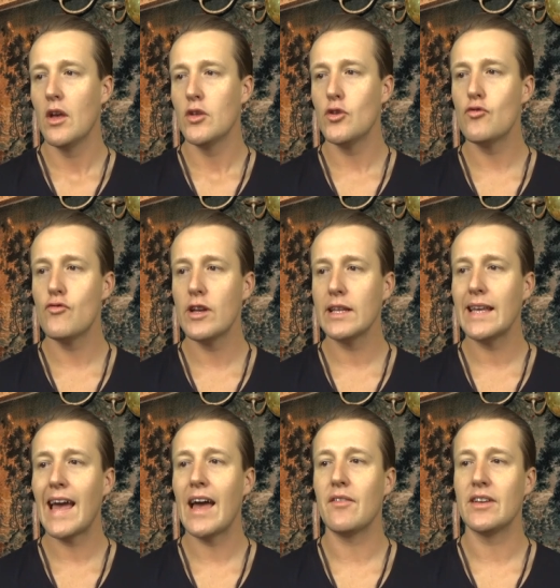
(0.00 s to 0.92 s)
you really
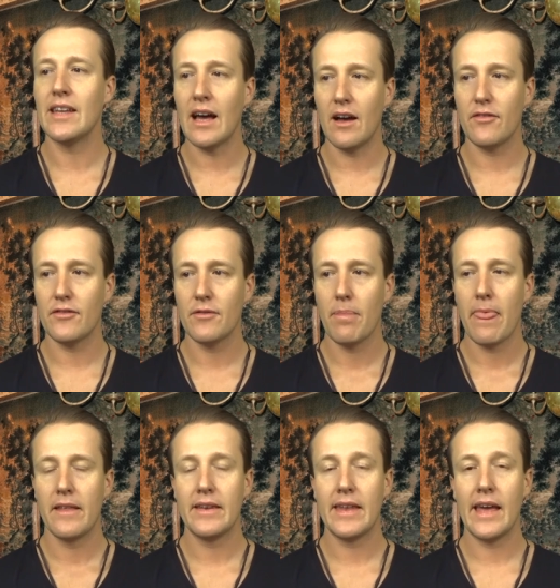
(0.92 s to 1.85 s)
have enough.
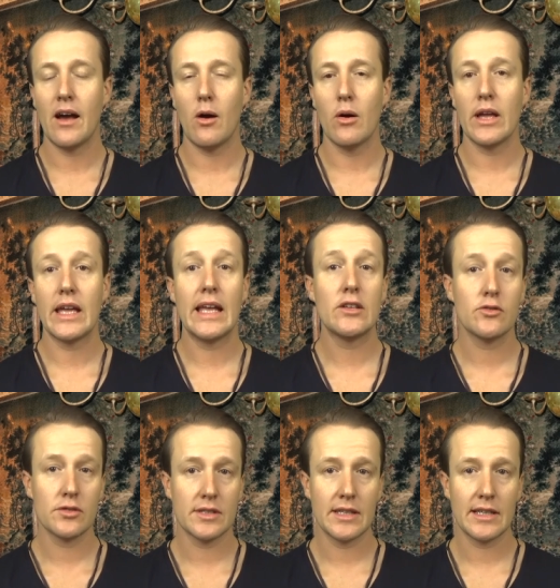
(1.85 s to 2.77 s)
Now,
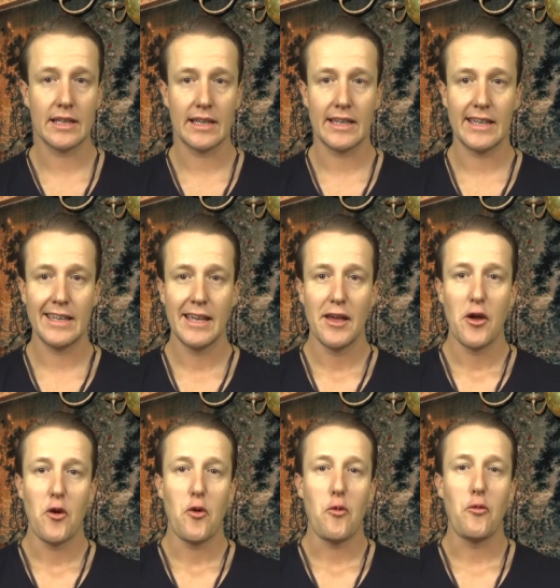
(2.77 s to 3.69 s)
interestingly,
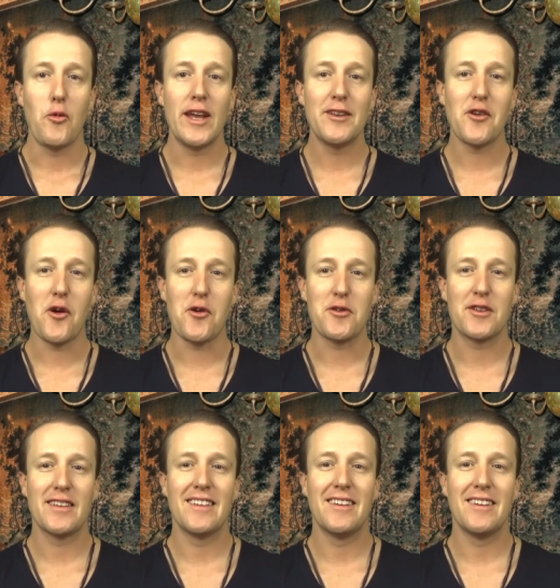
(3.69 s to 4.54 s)
we don't,